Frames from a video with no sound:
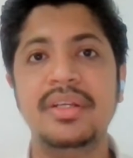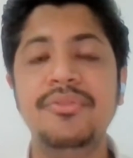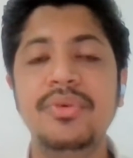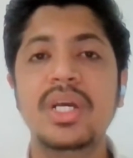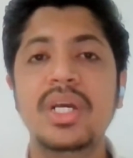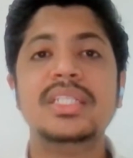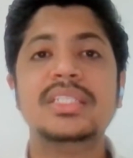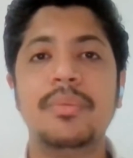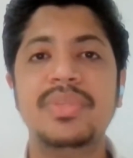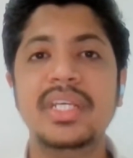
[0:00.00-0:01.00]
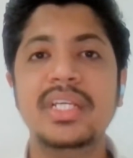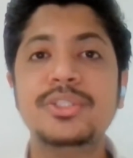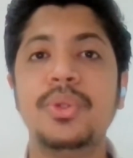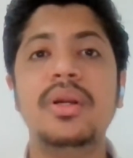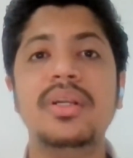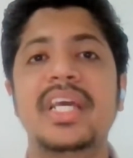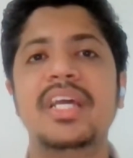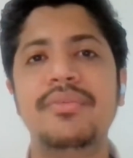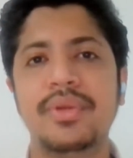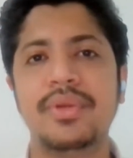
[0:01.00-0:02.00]
rights. But if something
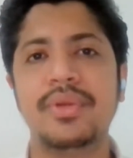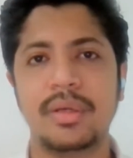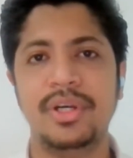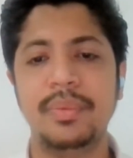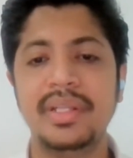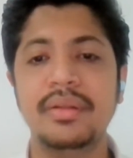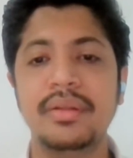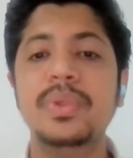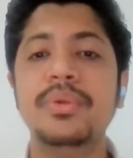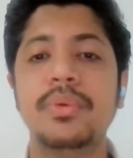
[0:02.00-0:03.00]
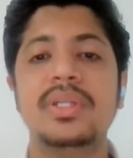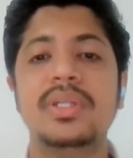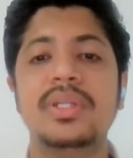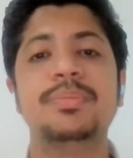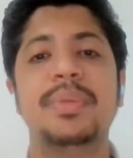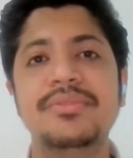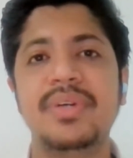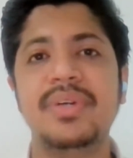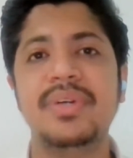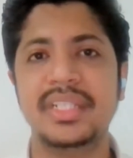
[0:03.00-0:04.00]
is not there for the community, when we do
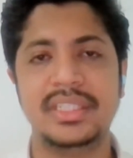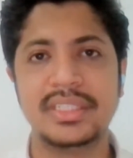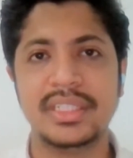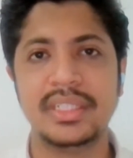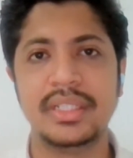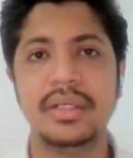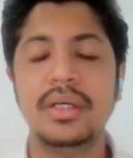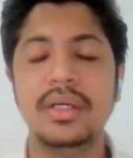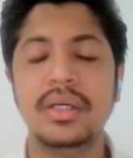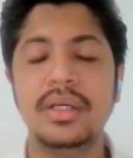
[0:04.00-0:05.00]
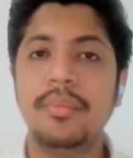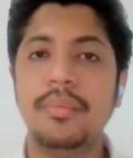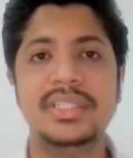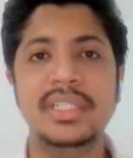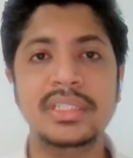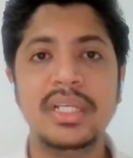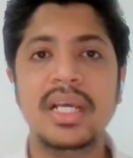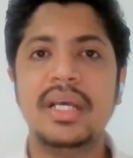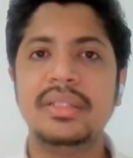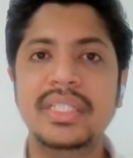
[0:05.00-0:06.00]
not specify these things in the
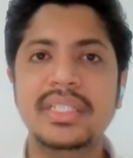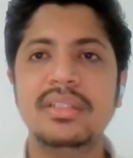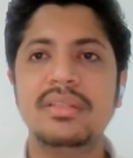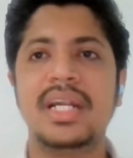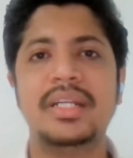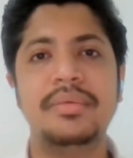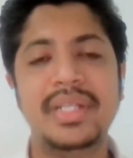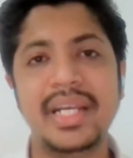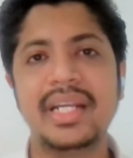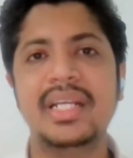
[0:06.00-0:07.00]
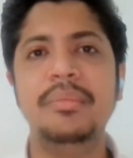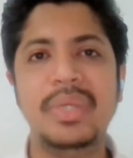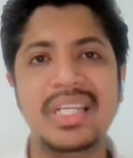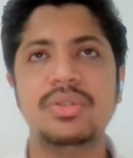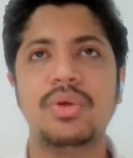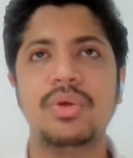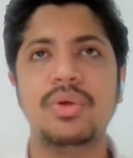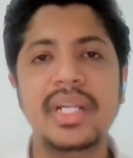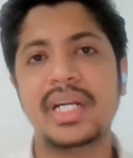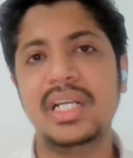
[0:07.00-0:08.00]
policies, that
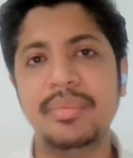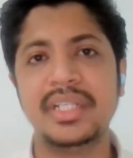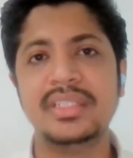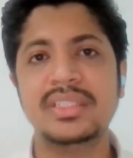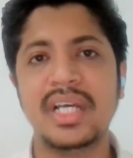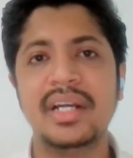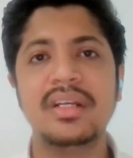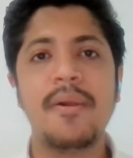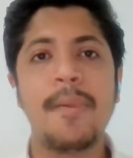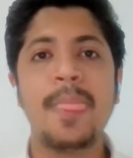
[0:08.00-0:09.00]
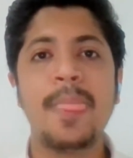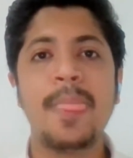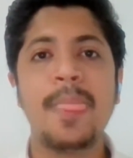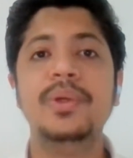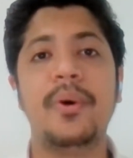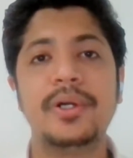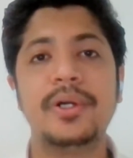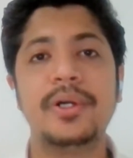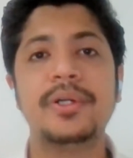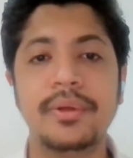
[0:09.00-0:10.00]
directly means or indirectly means that
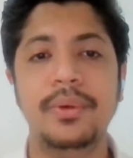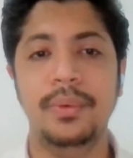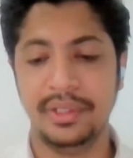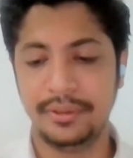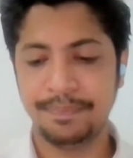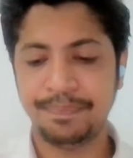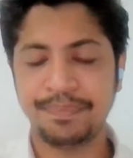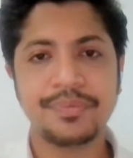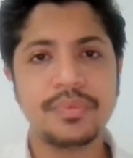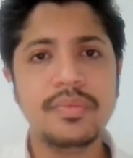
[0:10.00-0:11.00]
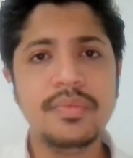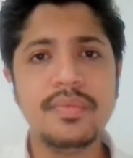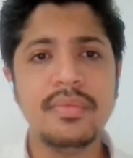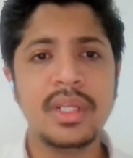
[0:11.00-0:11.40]
you will not be included.